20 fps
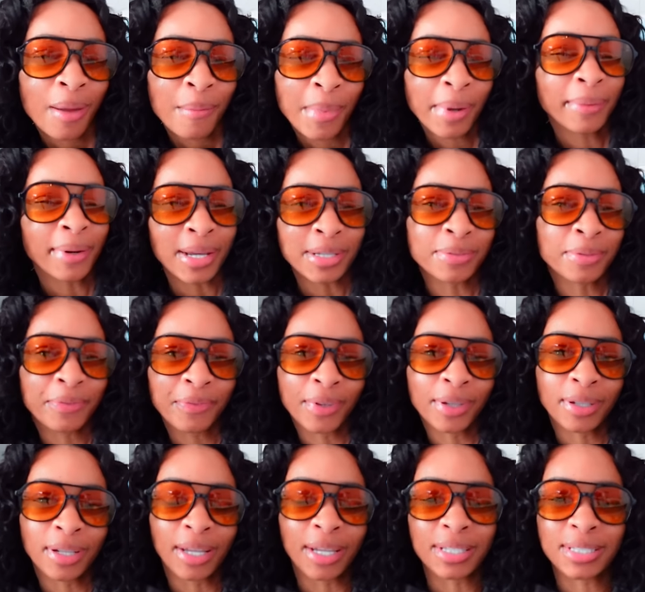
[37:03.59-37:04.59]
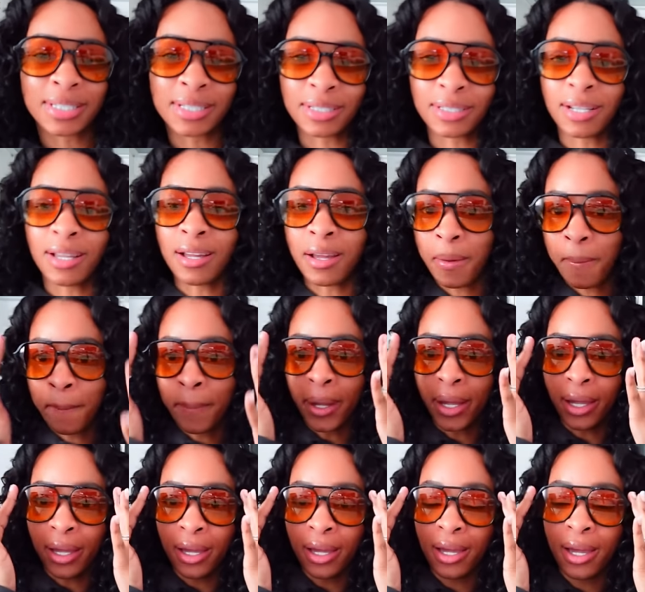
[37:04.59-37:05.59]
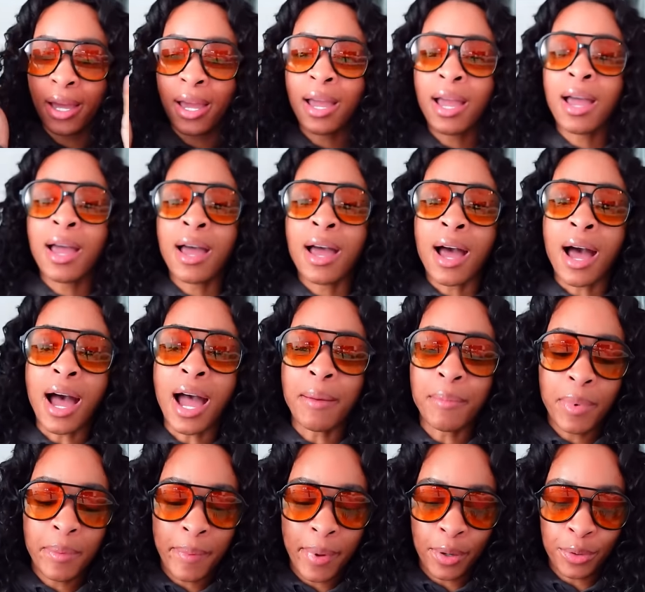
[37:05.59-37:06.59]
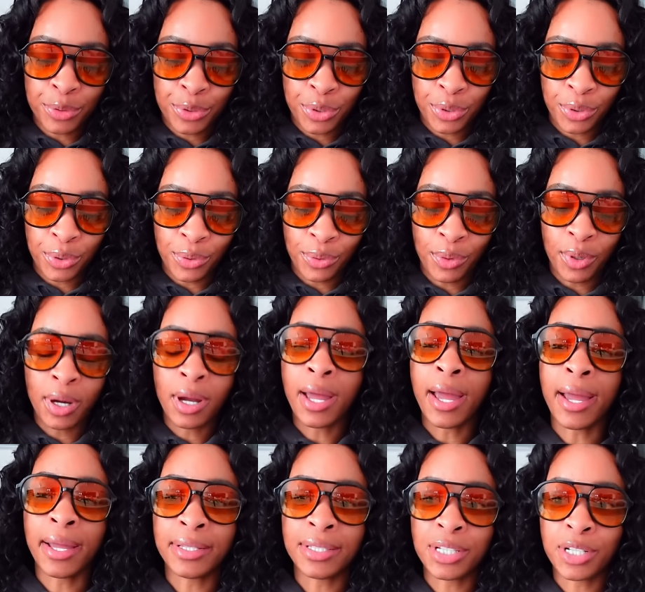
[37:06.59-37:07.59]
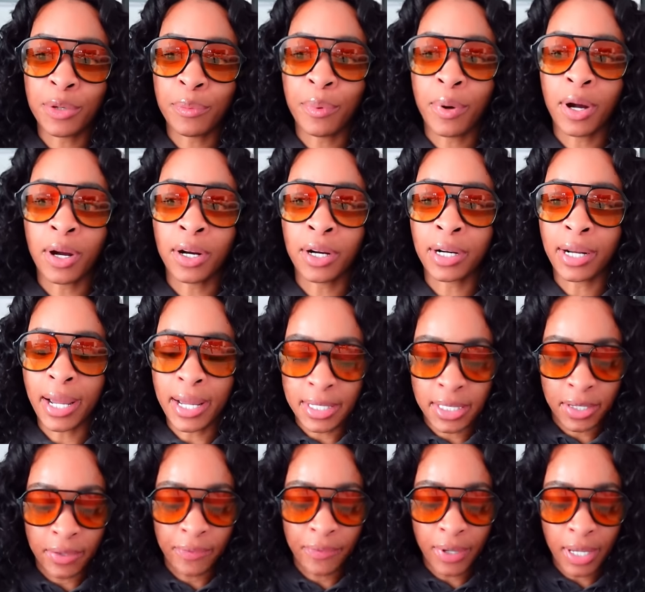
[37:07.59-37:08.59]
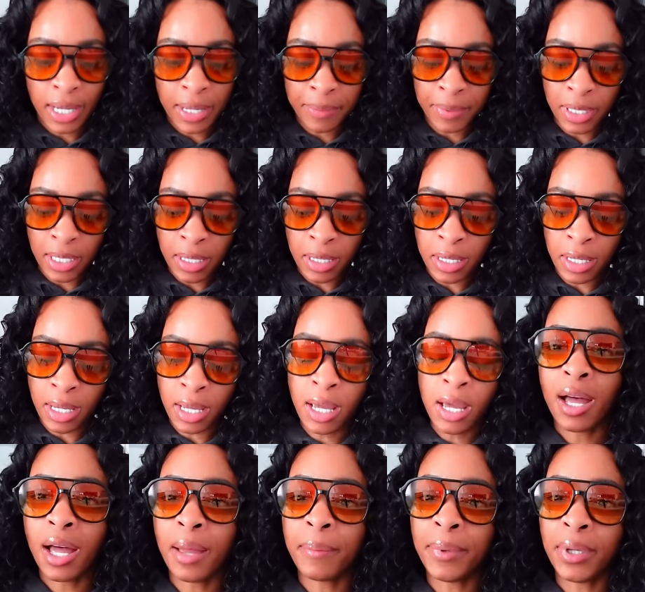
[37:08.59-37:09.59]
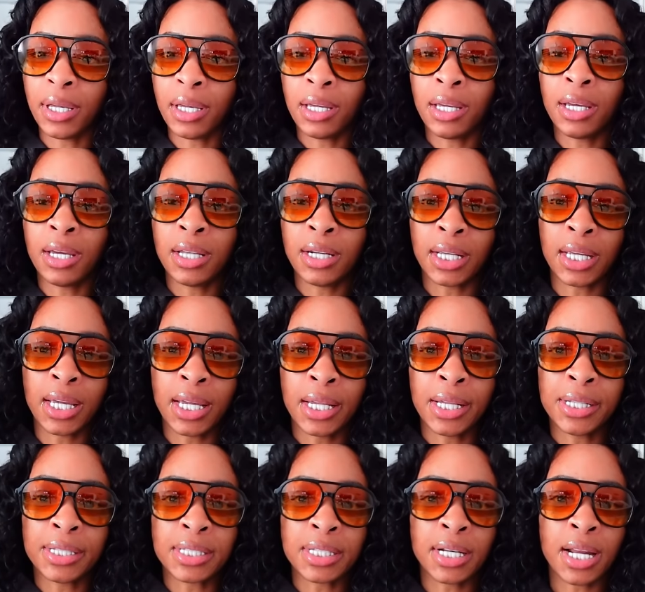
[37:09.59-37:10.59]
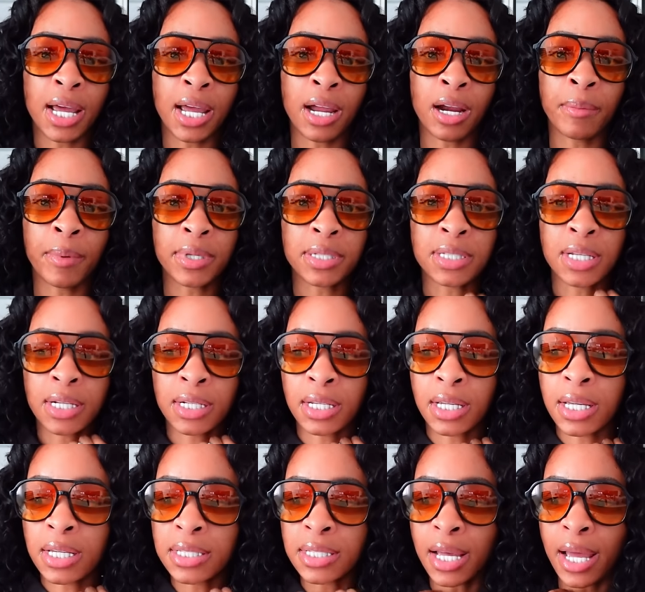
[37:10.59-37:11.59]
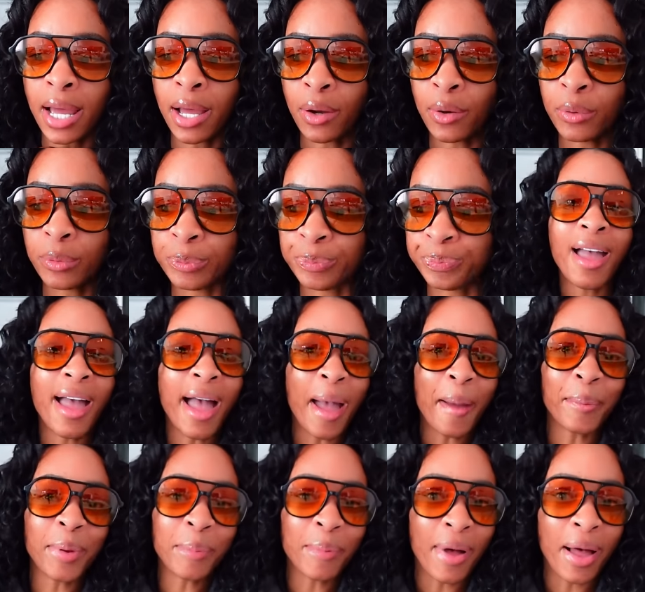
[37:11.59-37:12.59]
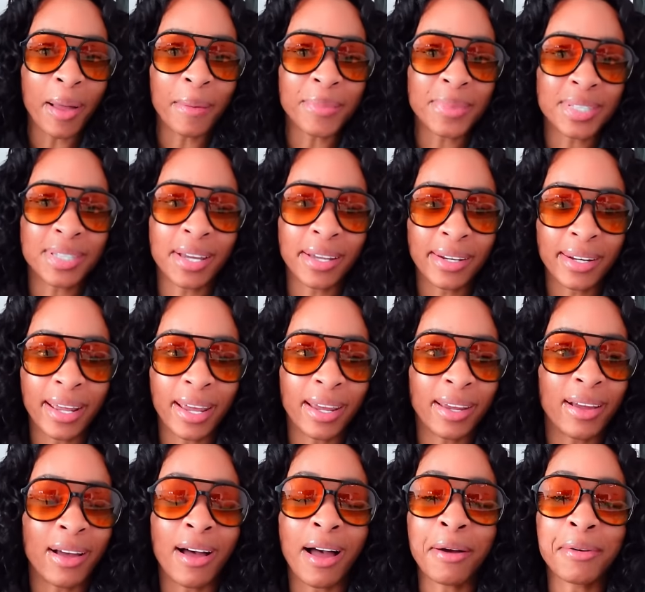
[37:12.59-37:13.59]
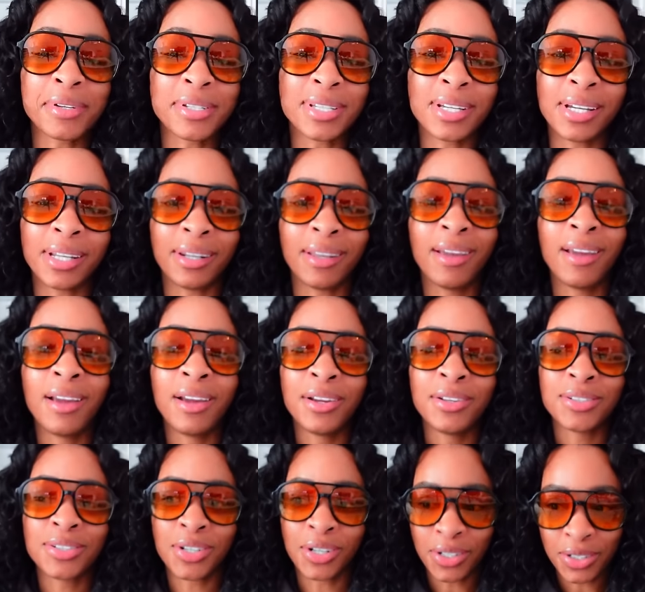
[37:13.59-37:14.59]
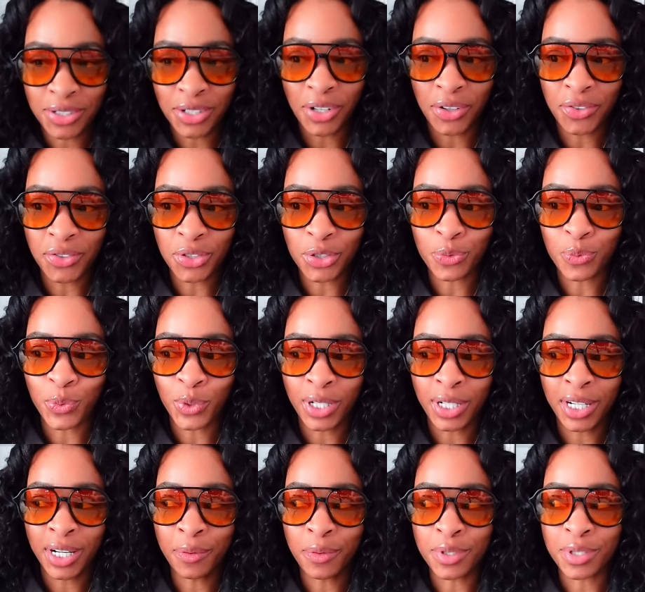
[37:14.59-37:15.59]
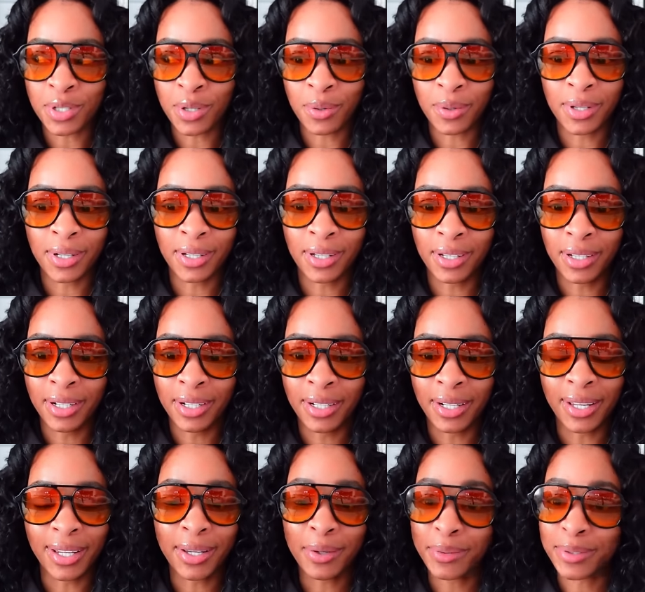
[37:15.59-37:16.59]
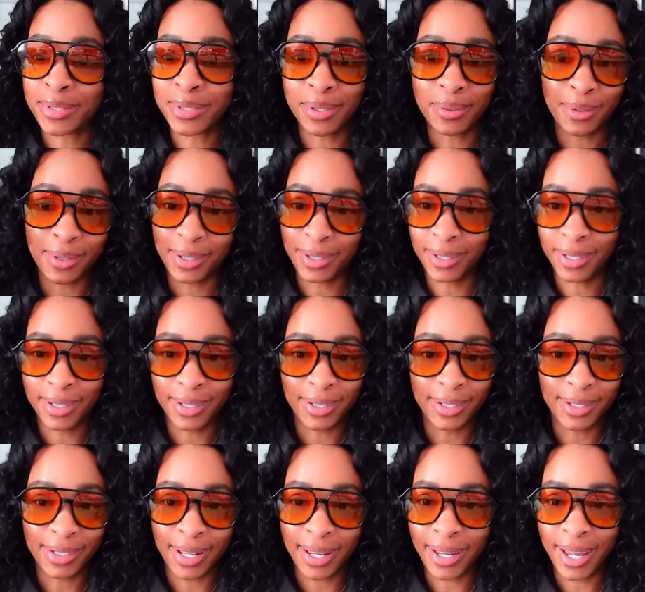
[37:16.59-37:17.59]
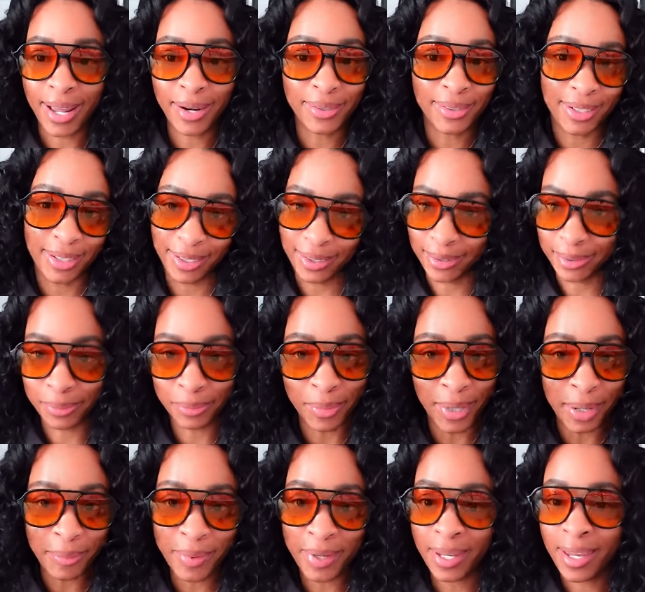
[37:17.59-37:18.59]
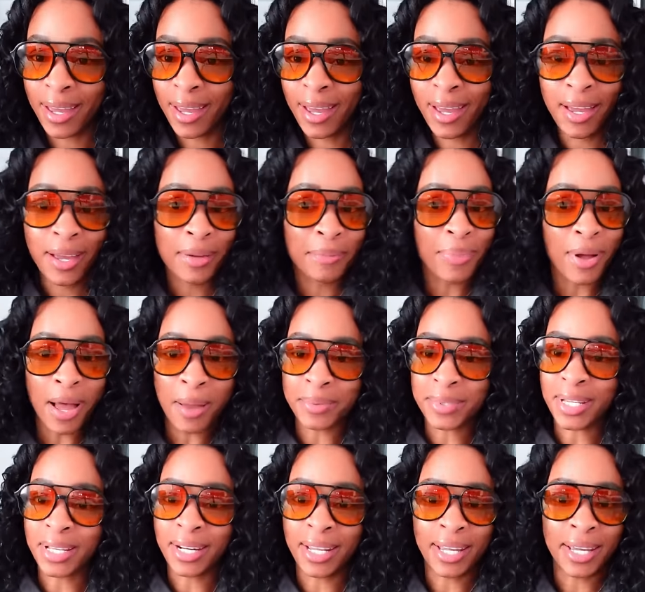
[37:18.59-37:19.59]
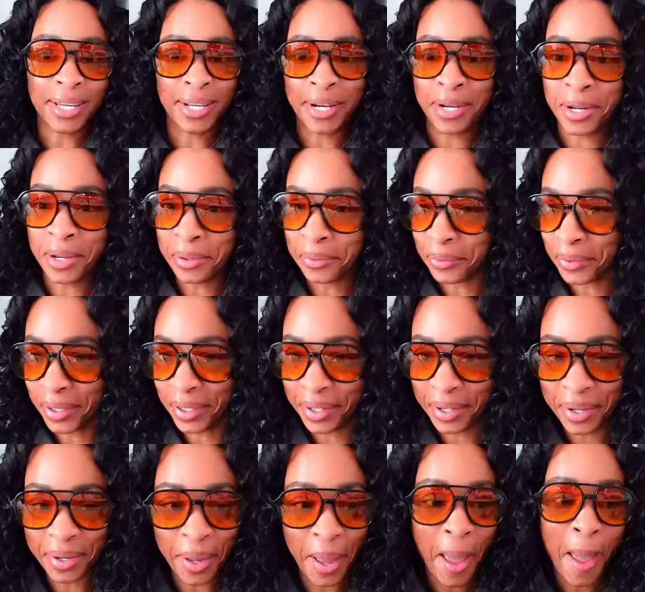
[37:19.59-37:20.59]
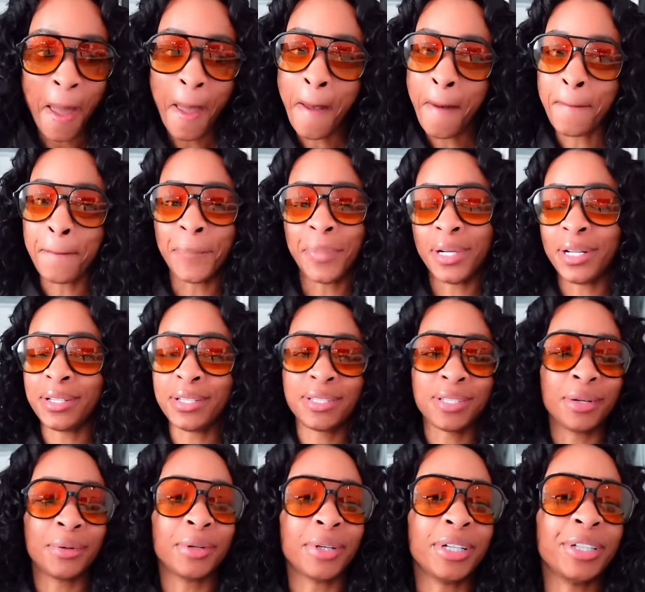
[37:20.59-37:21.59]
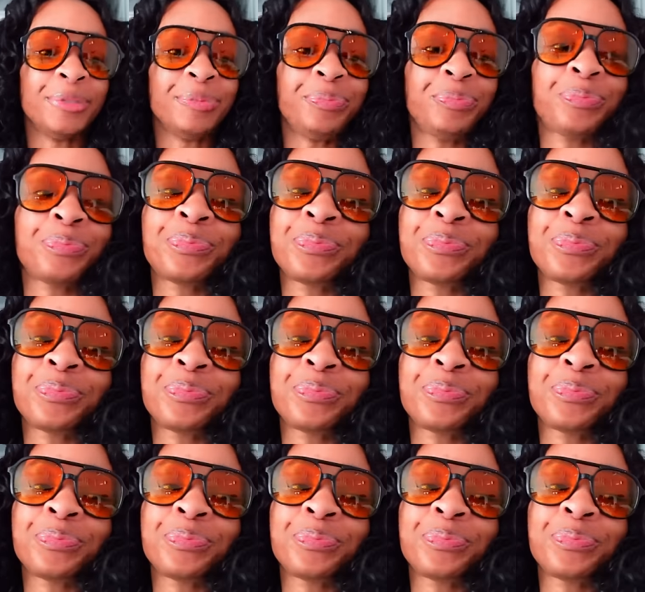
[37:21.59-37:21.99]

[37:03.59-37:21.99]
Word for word: maybe that's what felt like it took long. But I'm about to head to the park as a family. Hubby and the kids and I are about to take the kids out. Happy Palm Sunday, y'all. I was in church service this morning. It was so good. Like, it was so good. Like, I don't know. Maybe Palm Sunday hit different, but it's so good.